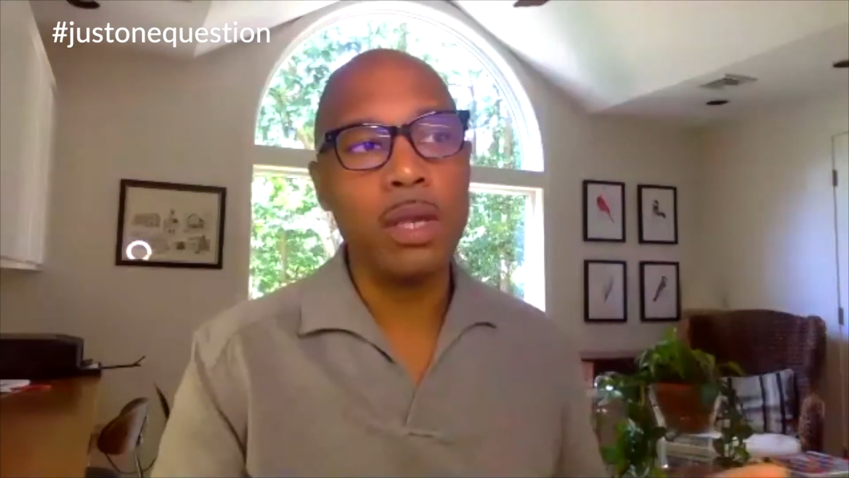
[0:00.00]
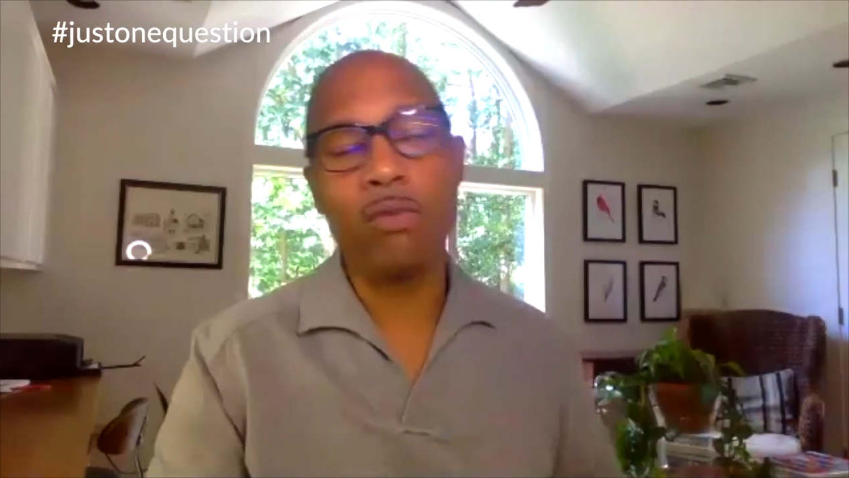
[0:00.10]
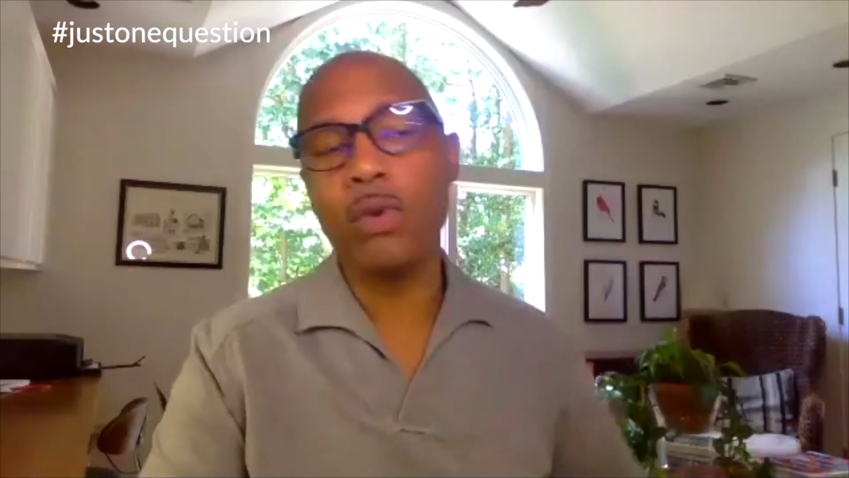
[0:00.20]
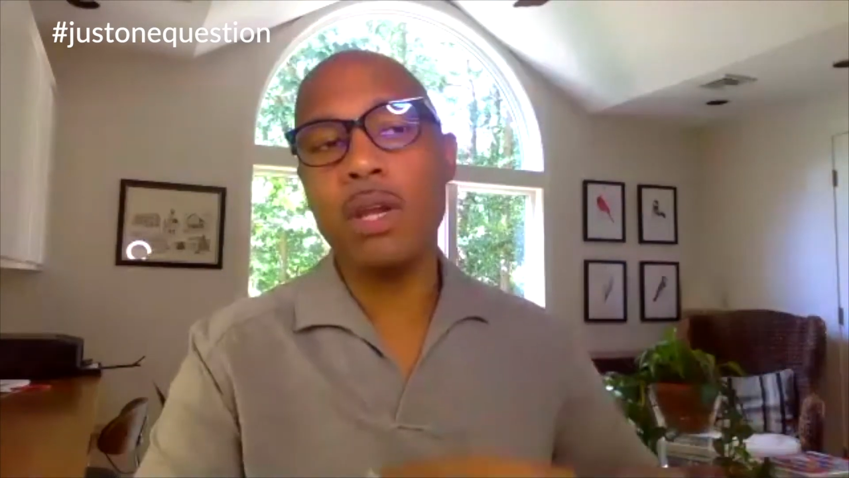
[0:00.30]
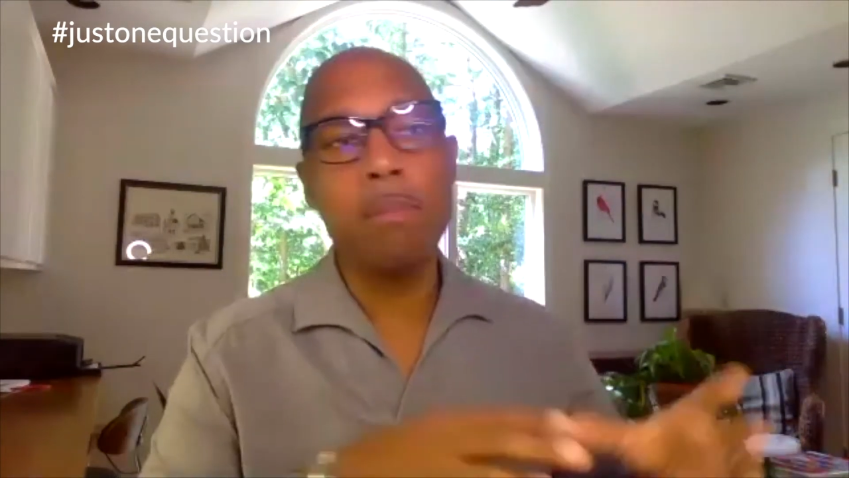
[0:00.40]

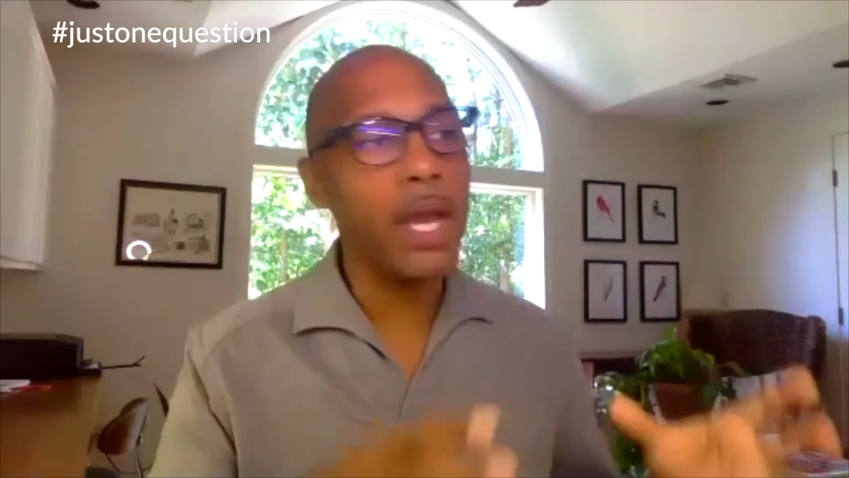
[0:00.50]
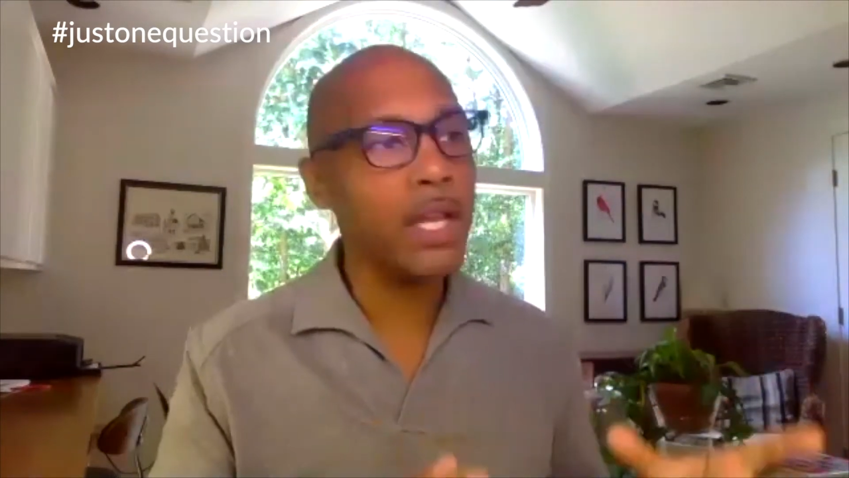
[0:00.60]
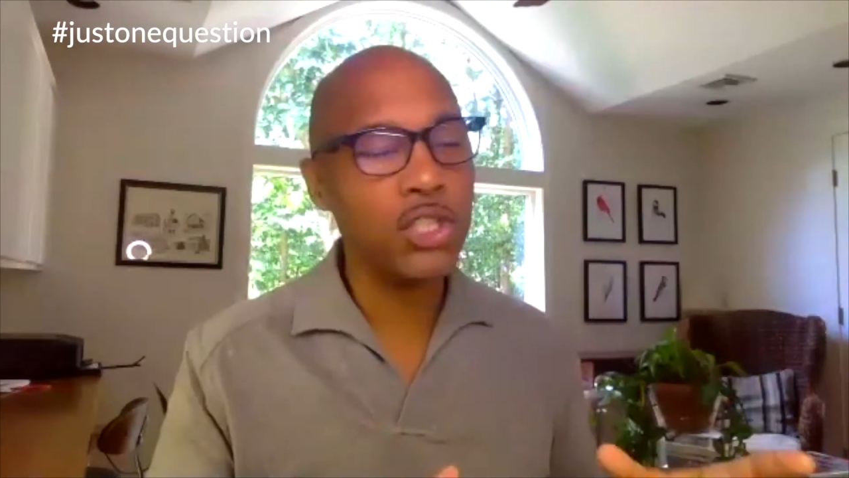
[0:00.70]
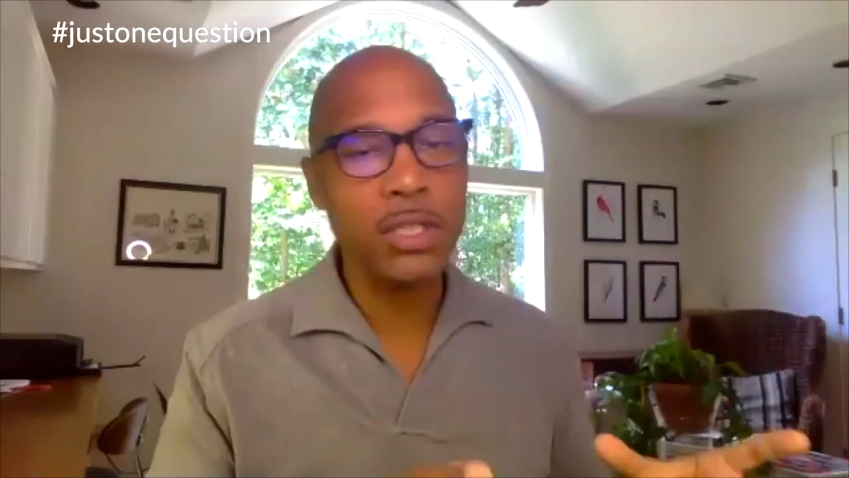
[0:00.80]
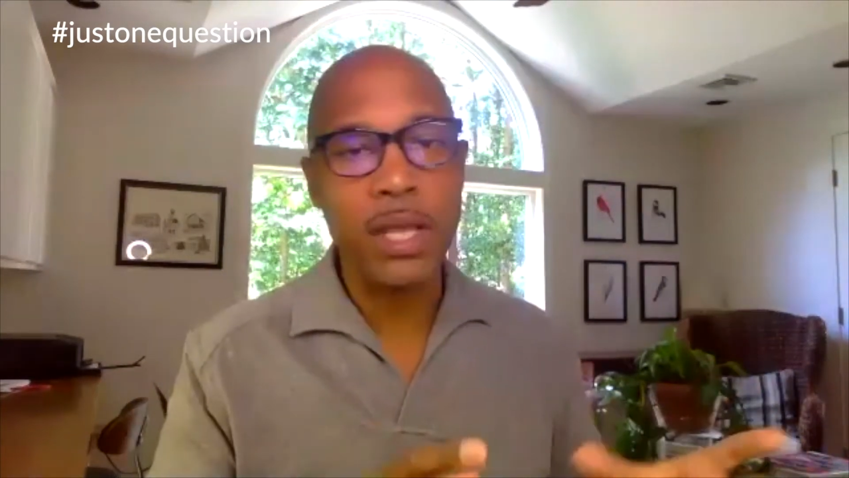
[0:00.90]

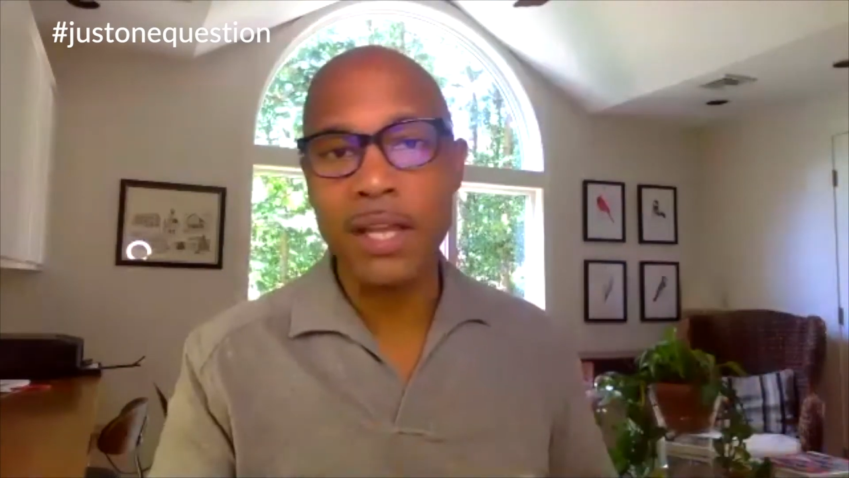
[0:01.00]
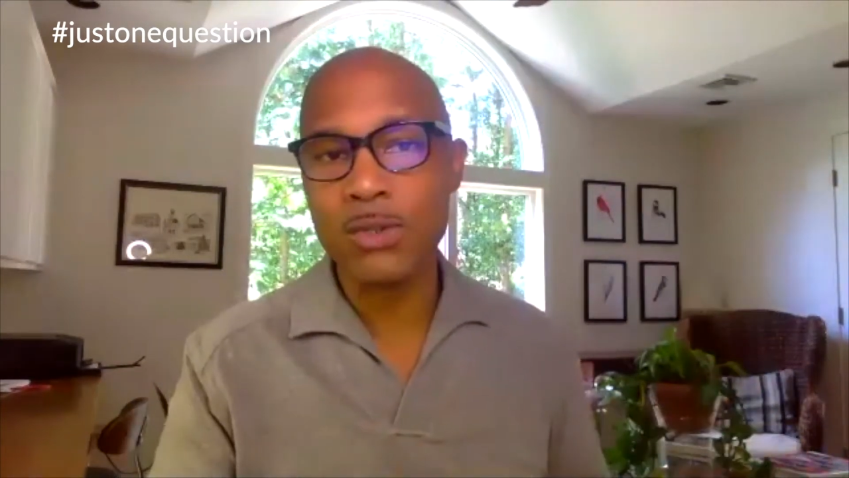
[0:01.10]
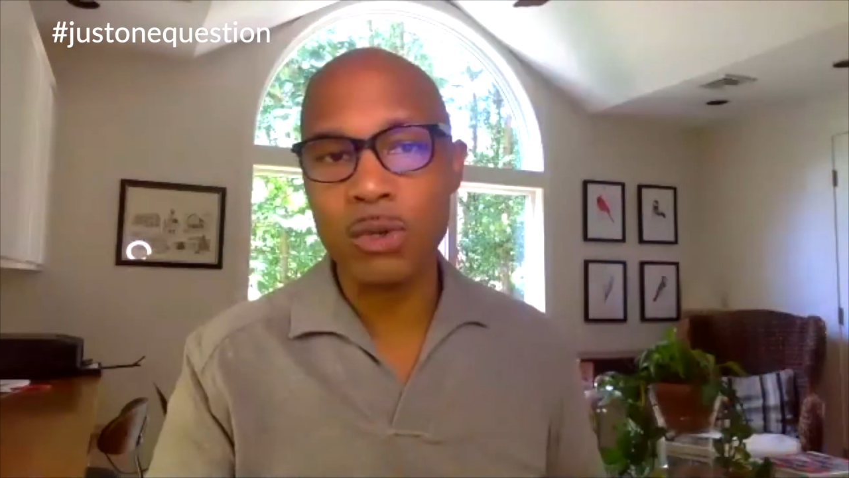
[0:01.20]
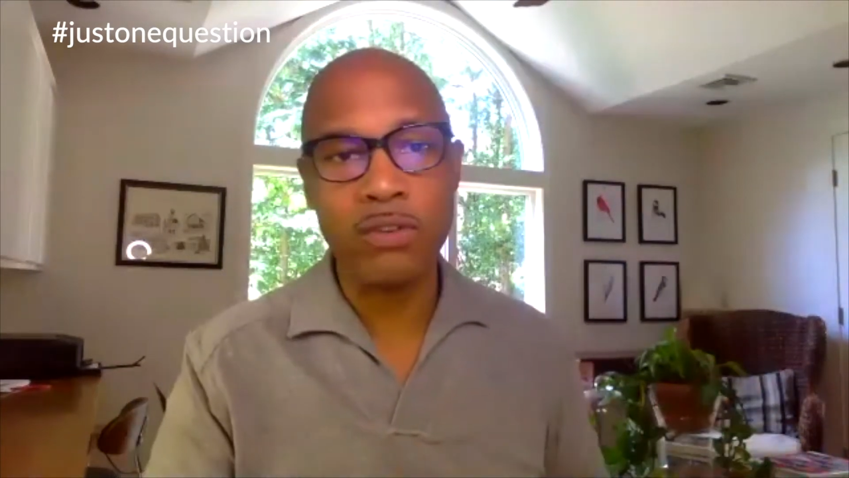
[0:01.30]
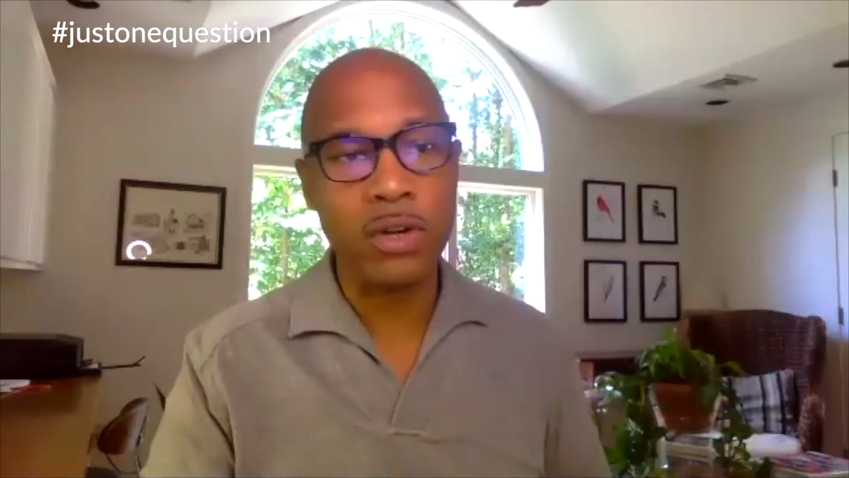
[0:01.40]
reimagined and
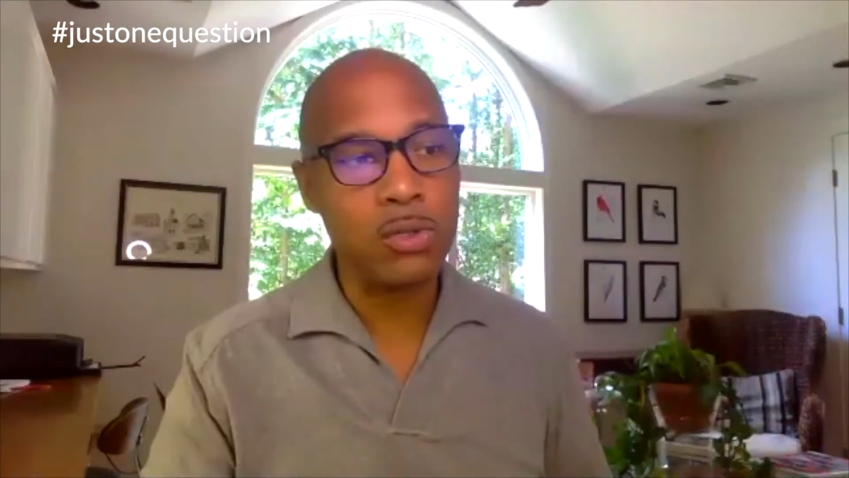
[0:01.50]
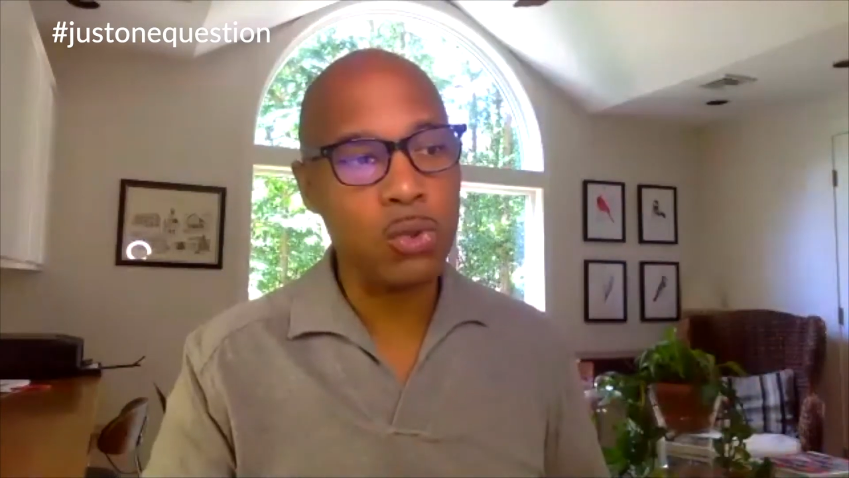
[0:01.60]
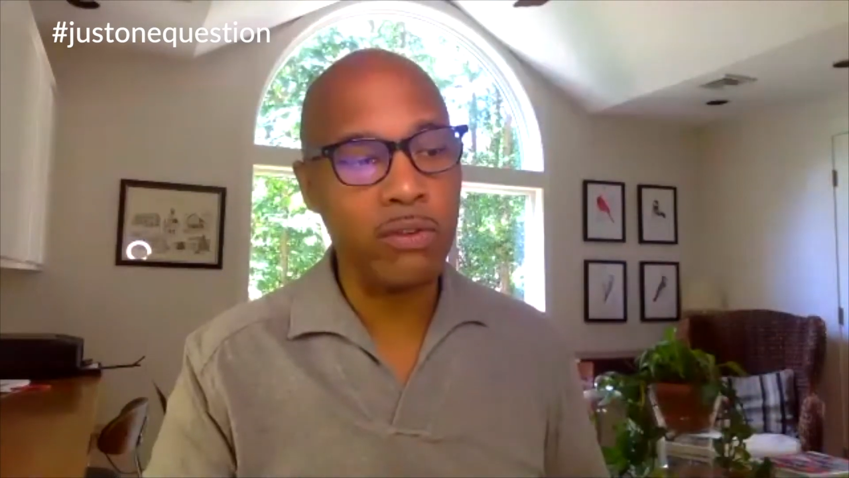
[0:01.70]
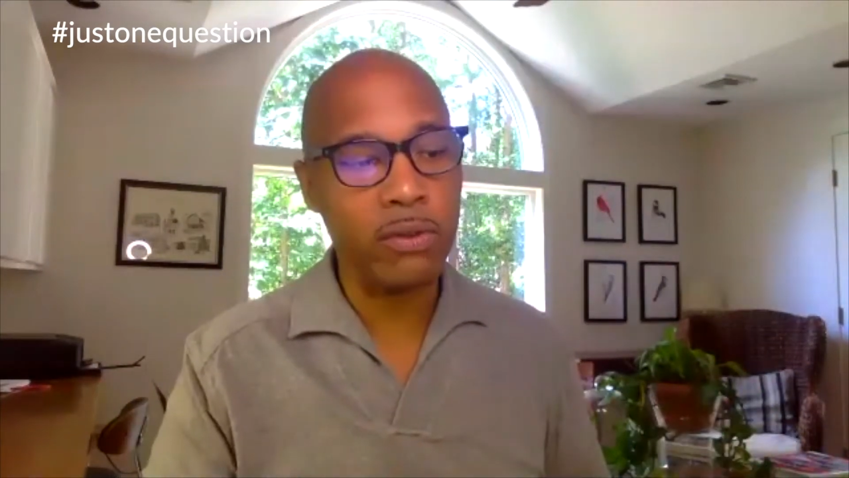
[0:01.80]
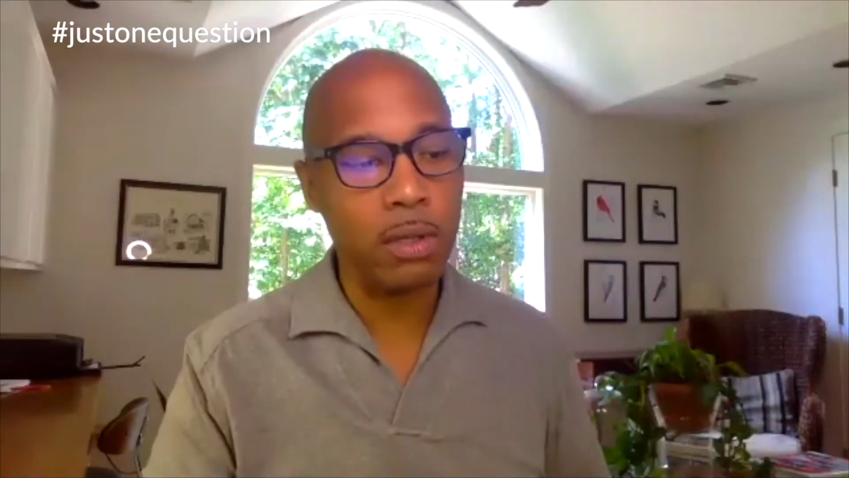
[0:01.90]
sort of are sort
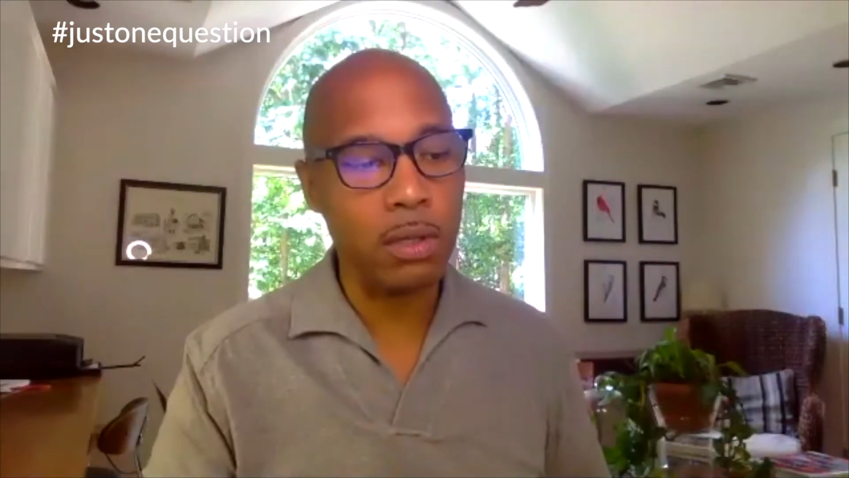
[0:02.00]
of